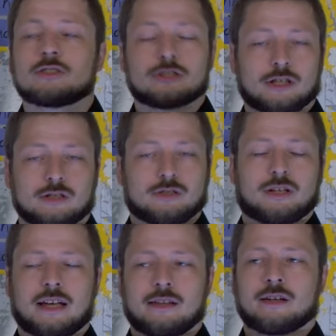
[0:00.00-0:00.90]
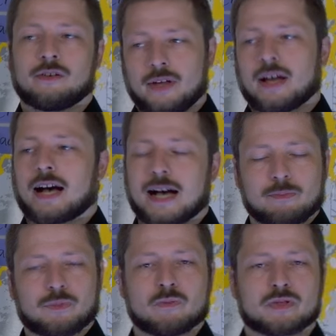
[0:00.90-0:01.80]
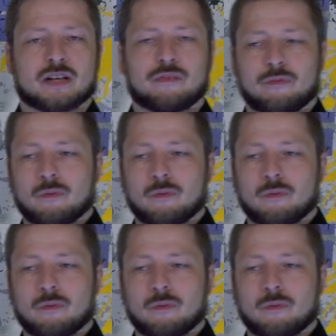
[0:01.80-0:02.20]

joined together, armed themselves